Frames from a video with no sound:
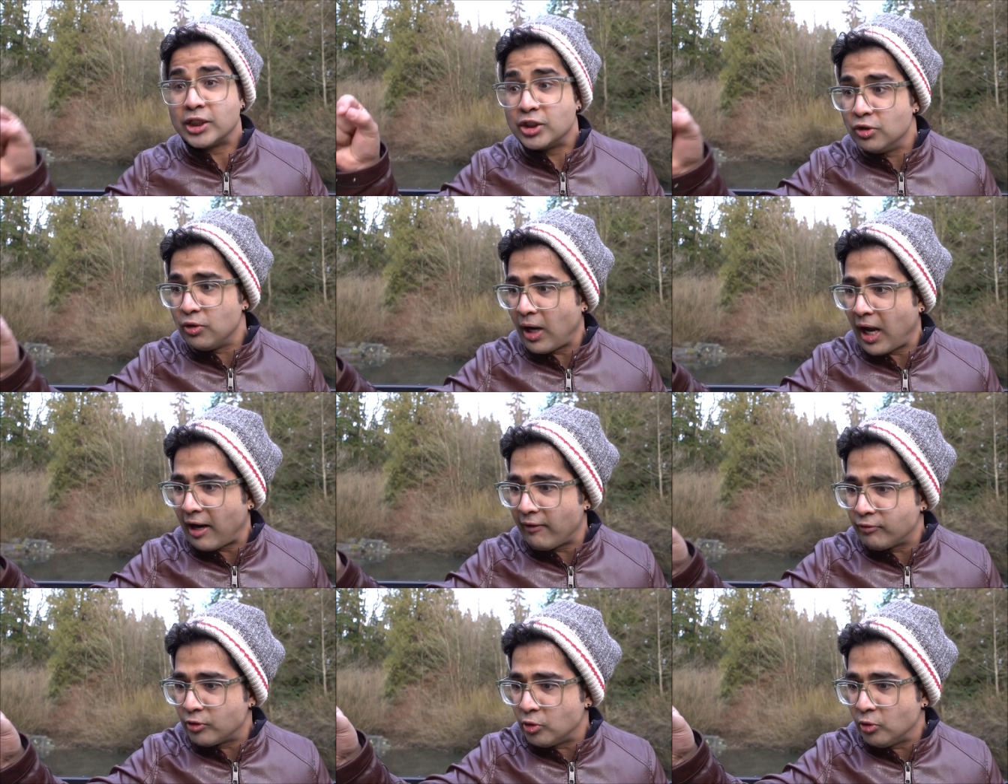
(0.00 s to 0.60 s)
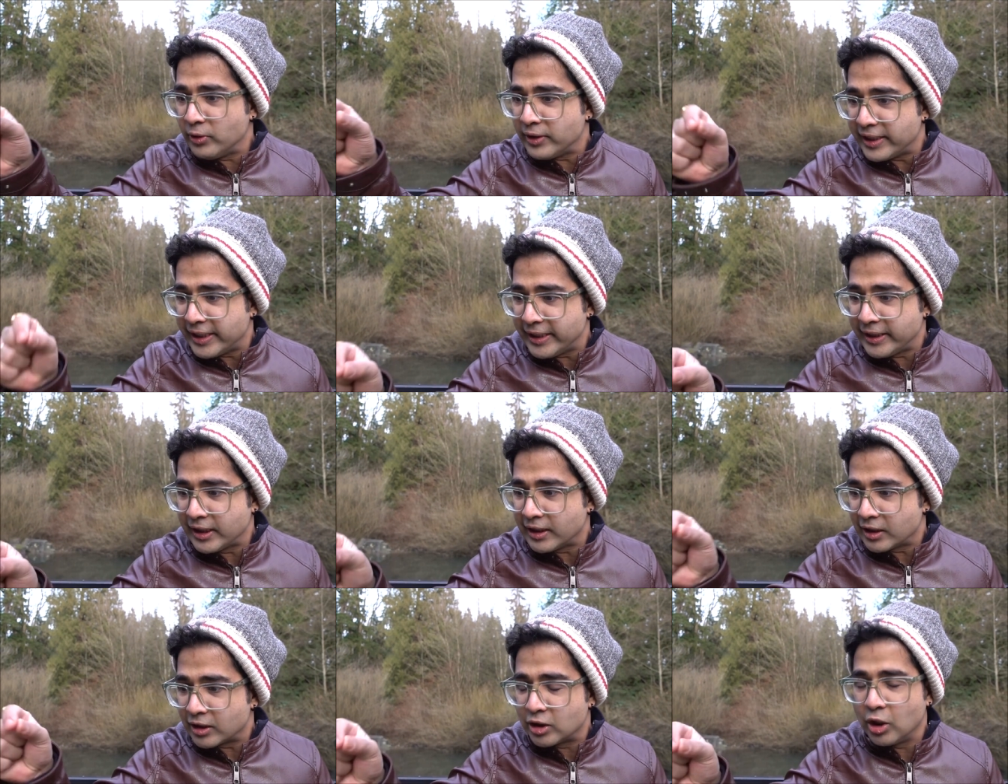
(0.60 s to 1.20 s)
You have to
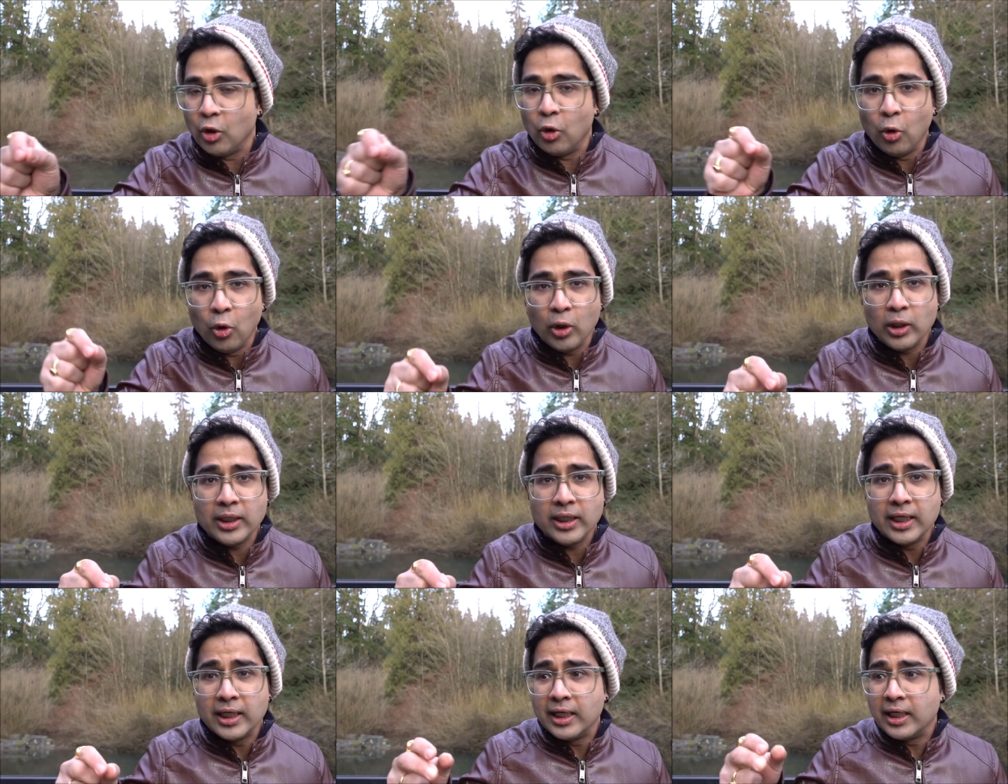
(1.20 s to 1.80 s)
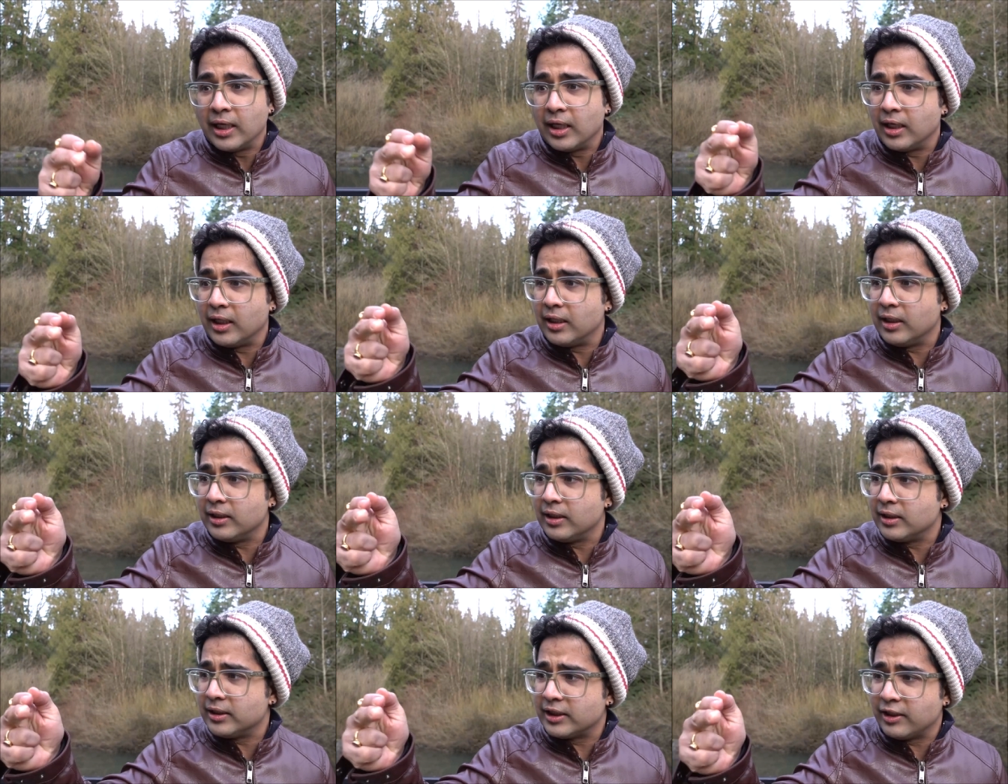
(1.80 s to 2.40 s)
knit the whole
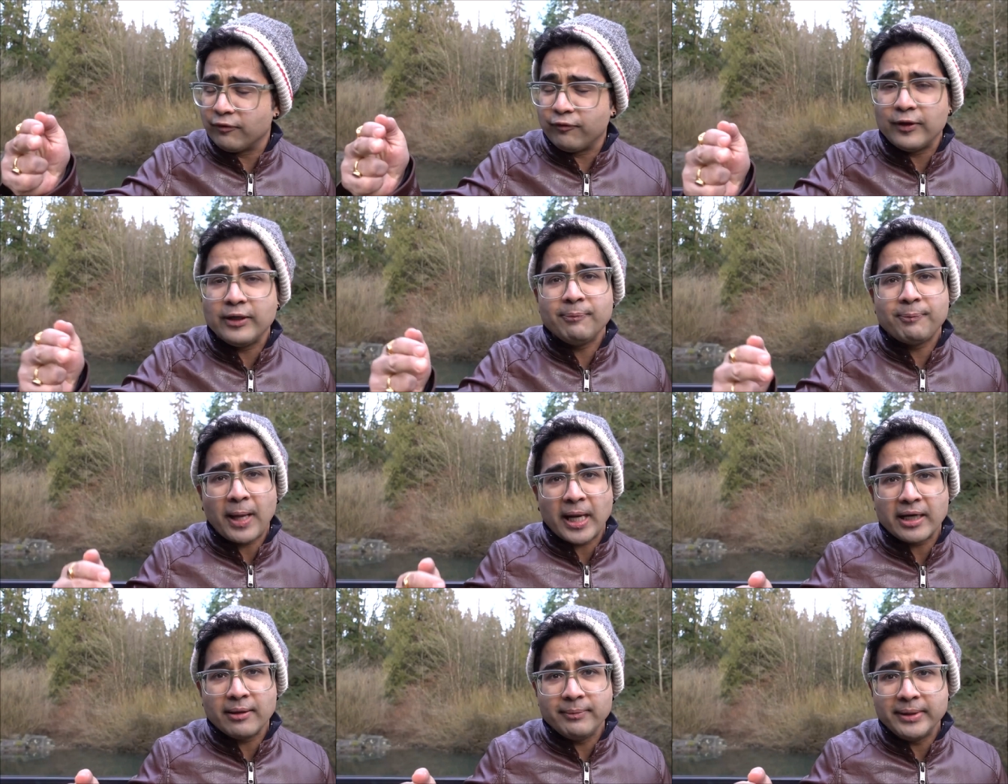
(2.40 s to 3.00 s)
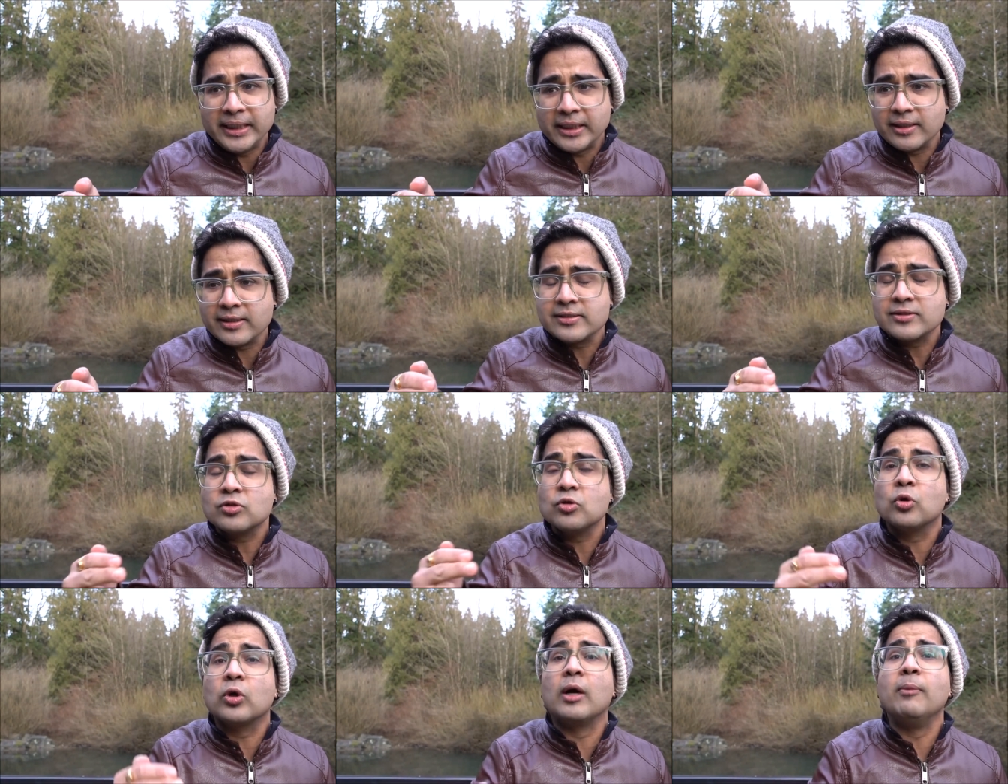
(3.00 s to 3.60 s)
different
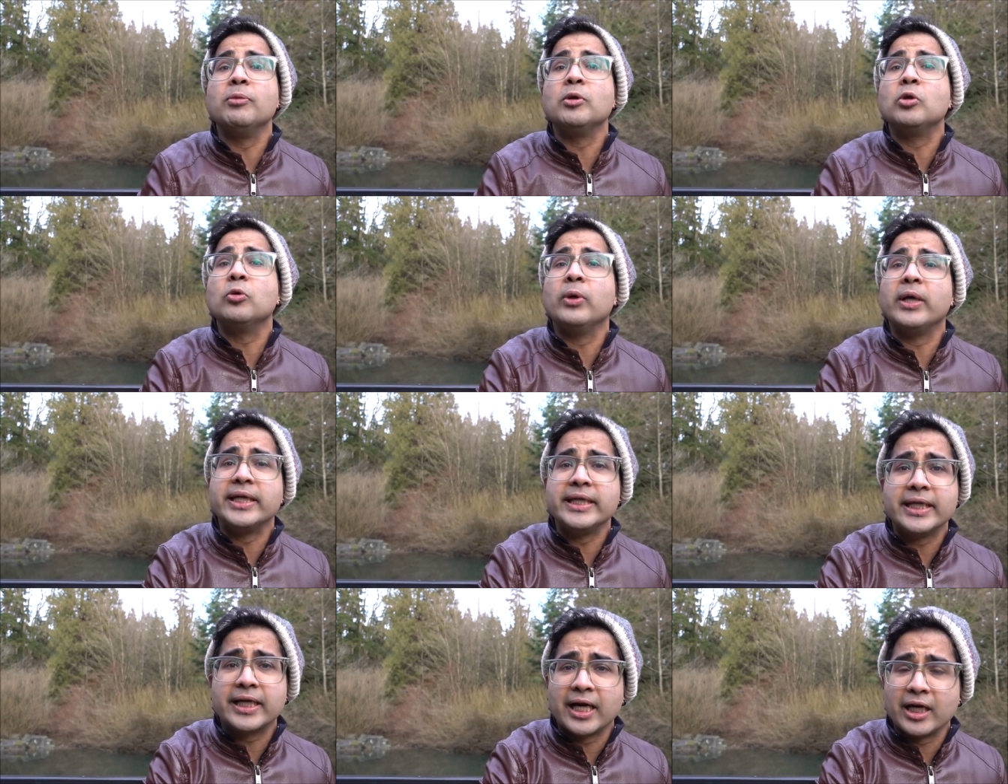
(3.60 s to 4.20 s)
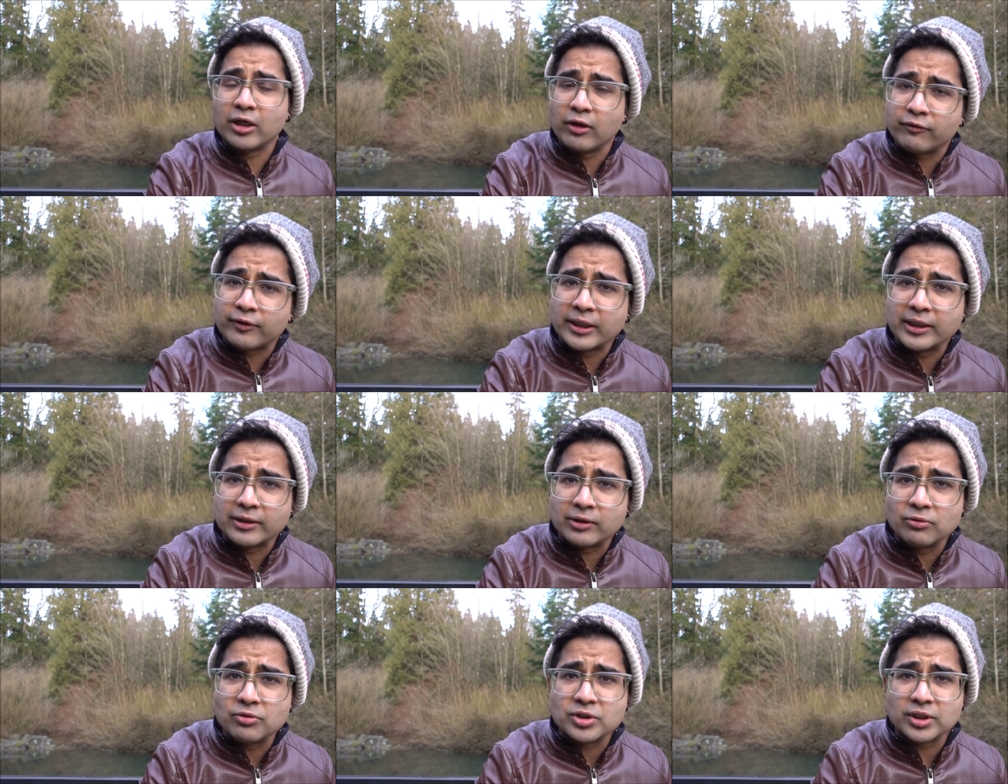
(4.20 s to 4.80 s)
parameters to come to any kind of
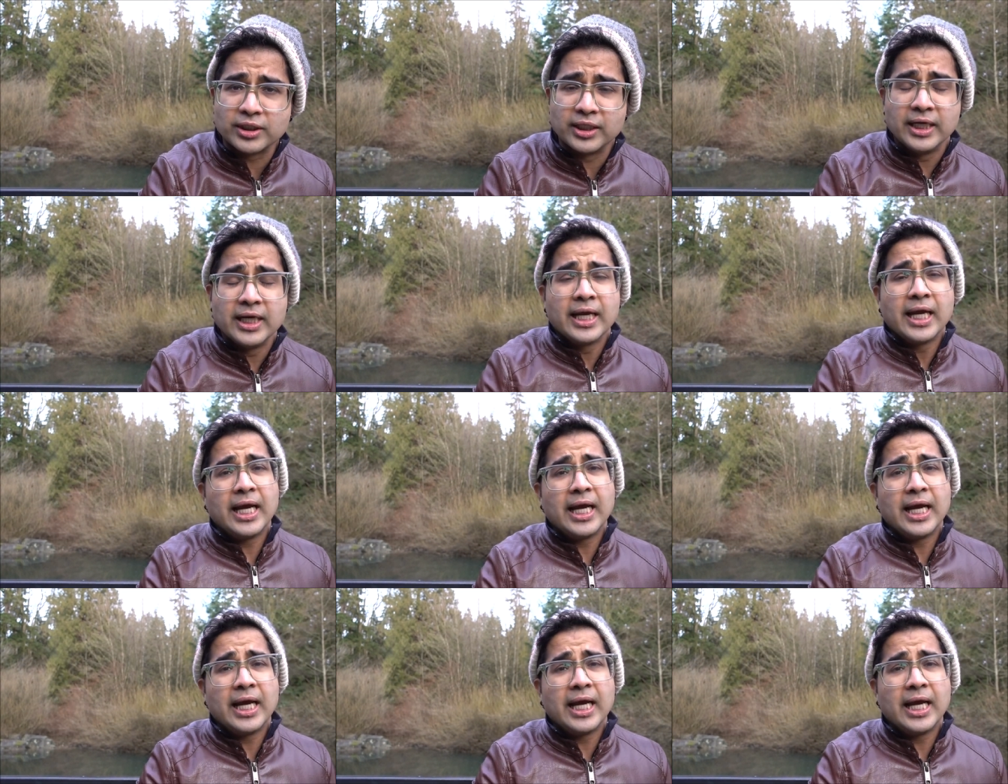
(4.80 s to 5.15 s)
conclusion.